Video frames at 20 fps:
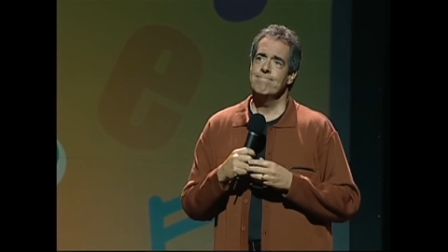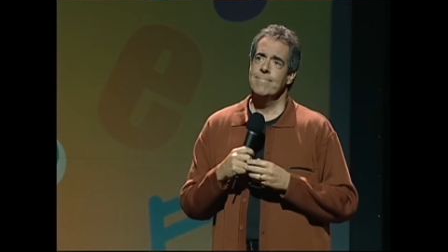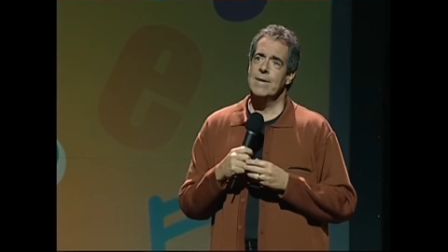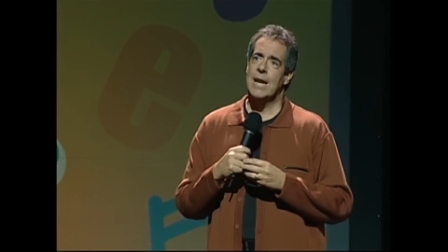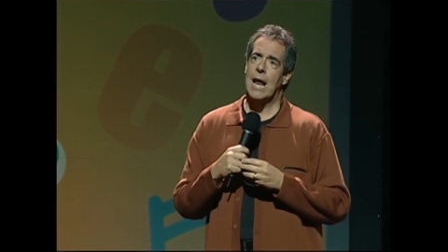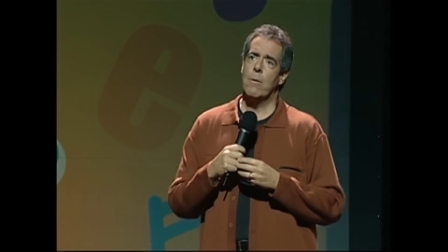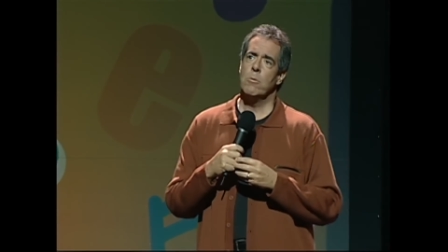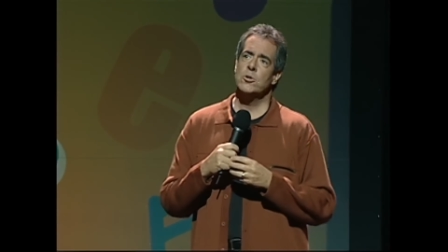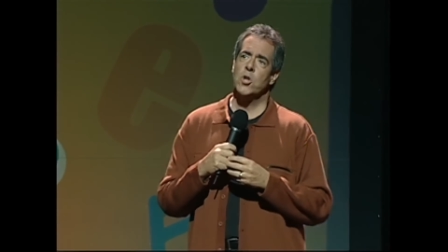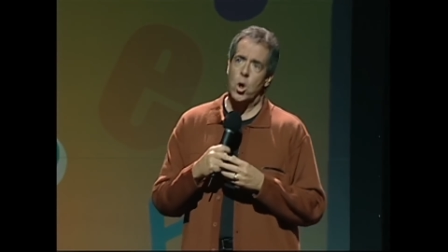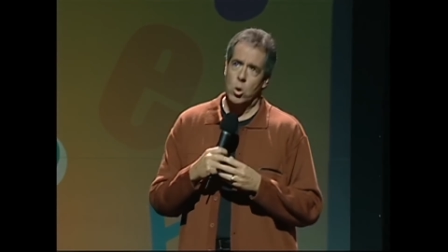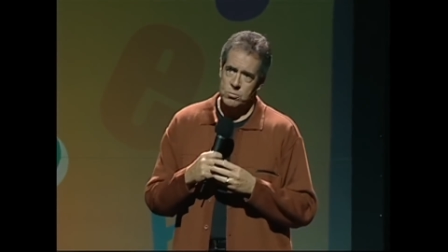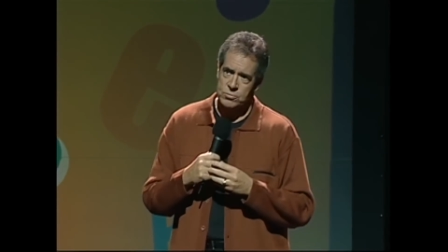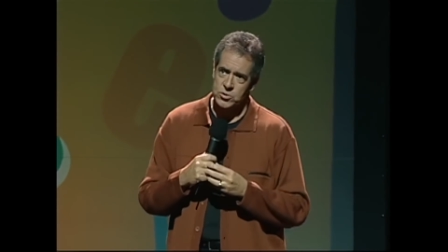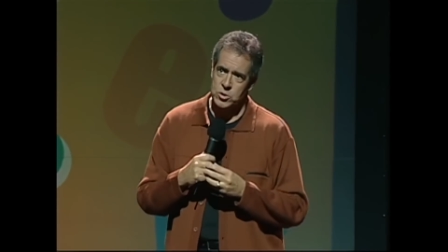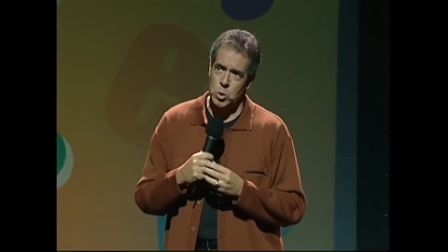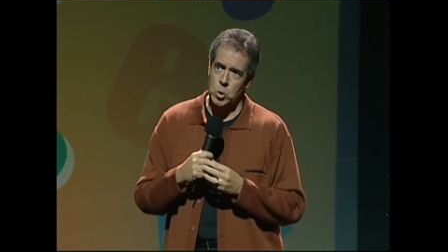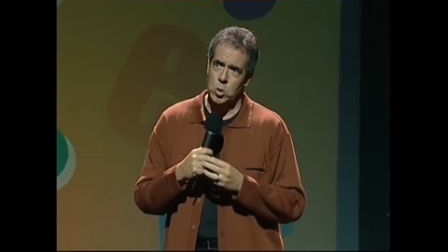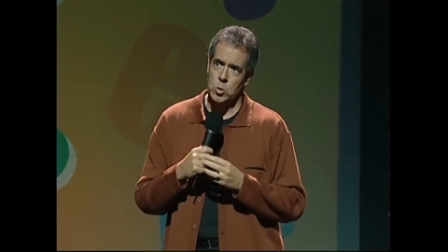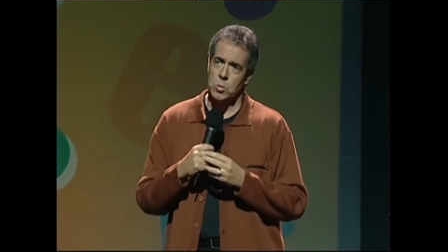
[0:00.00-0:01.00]
And I was
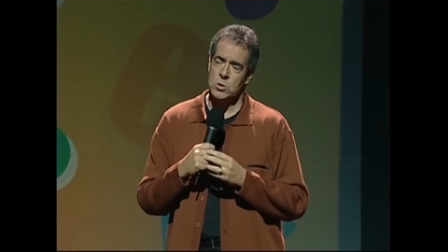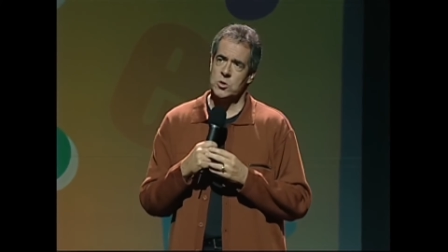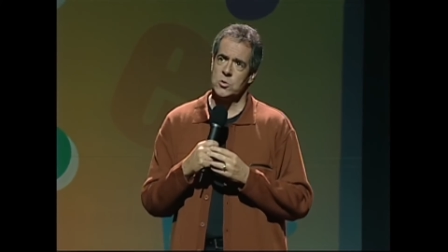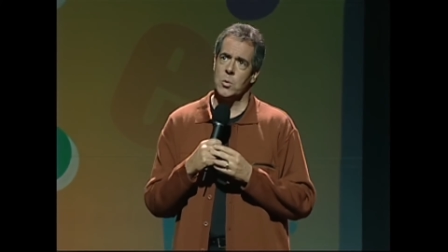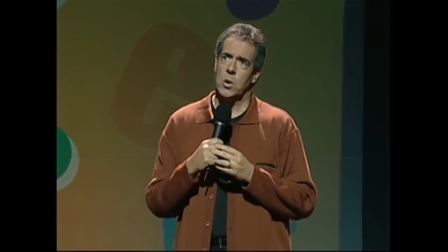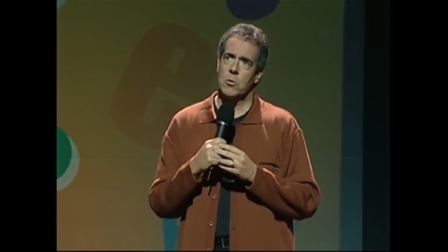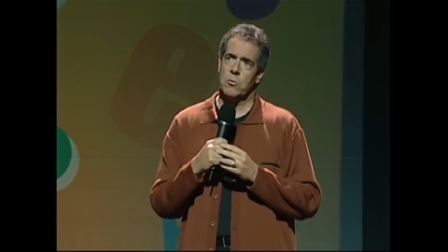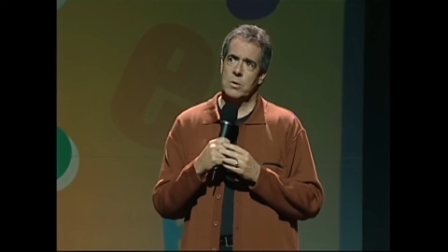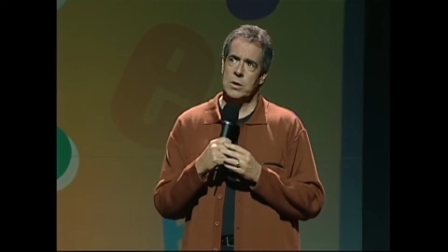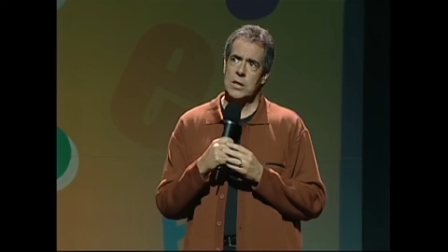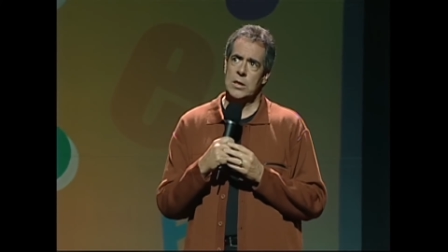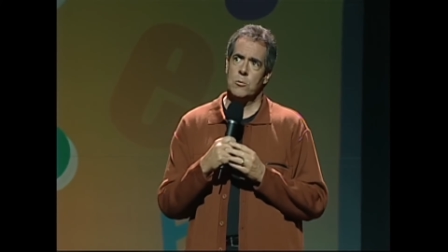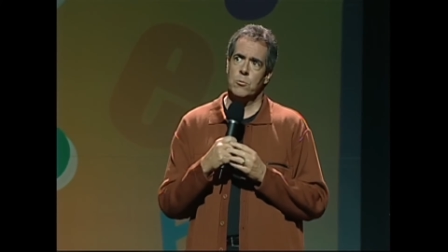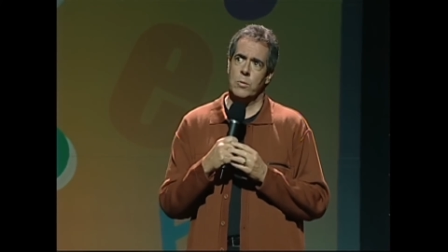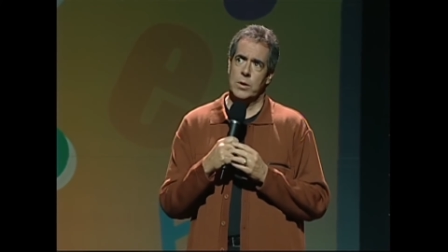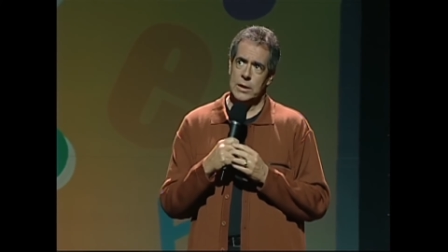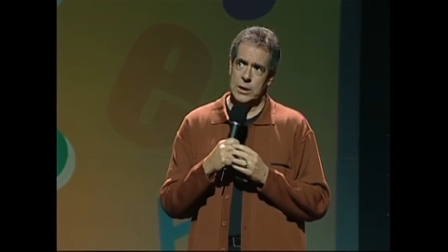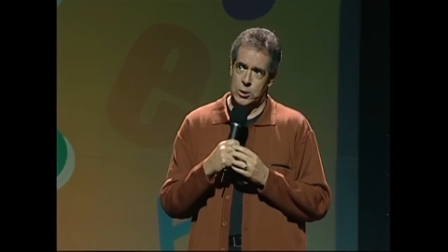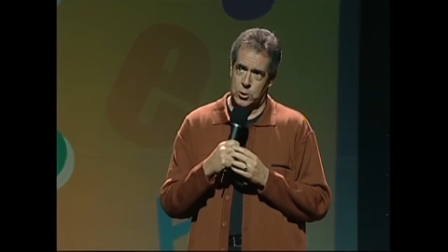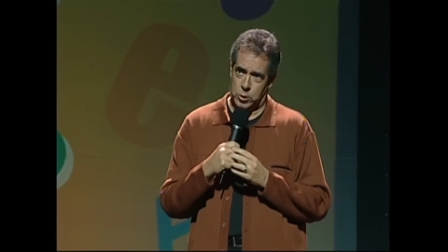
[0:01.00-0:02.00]
homeschooled, which is what really,
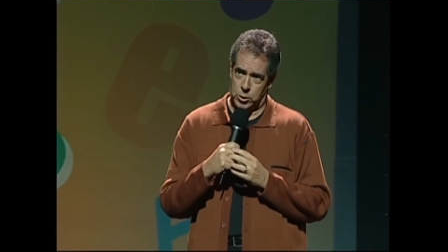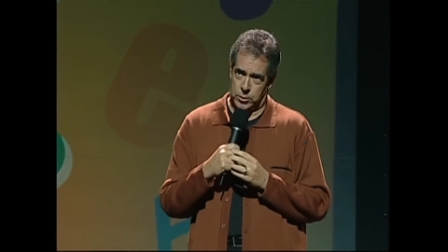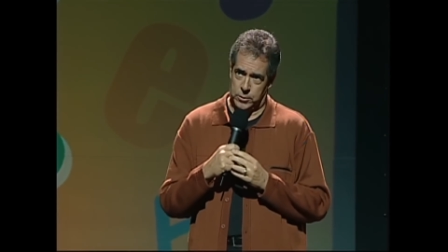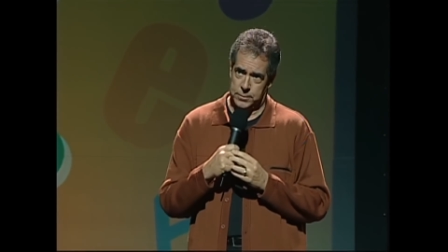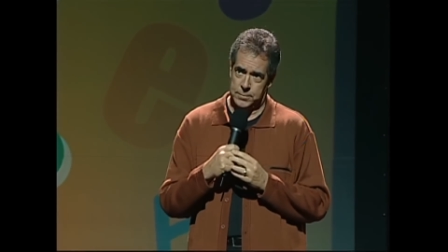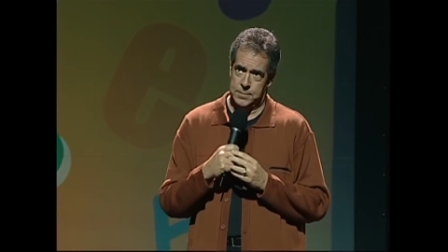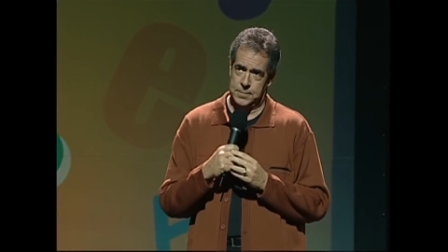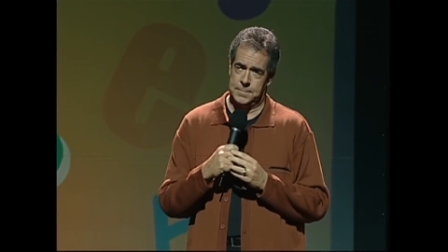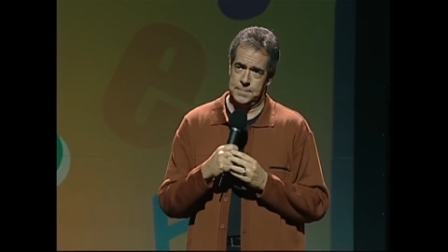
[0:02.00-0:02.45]
really hurt.